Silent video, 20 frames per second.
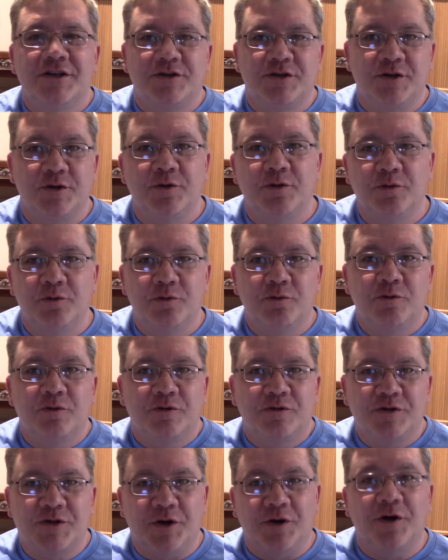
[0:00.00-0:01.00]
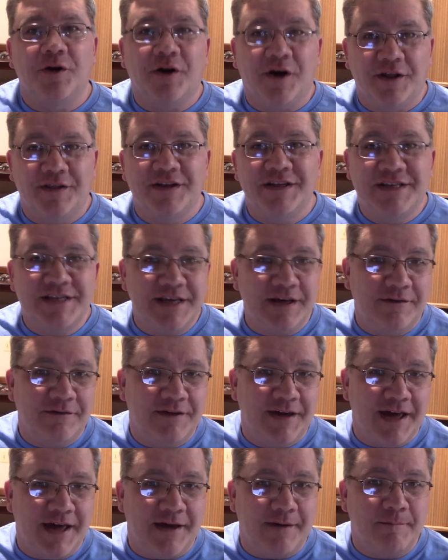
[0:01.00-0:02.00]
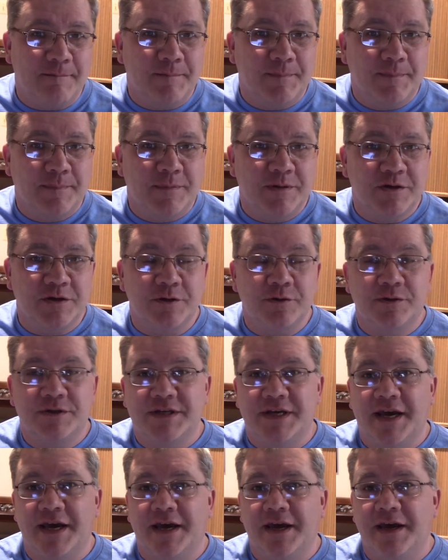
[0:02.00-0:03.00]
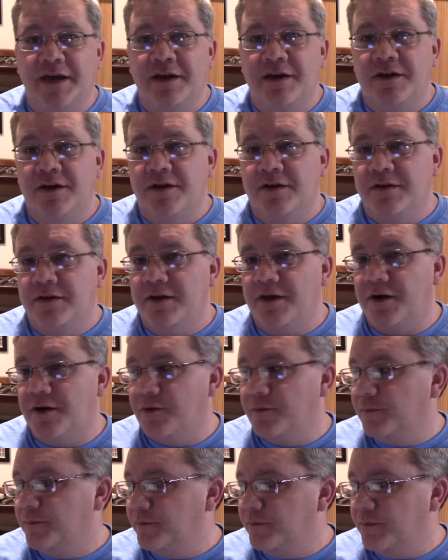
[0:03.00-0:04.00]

to turn on the TV, to say, you know,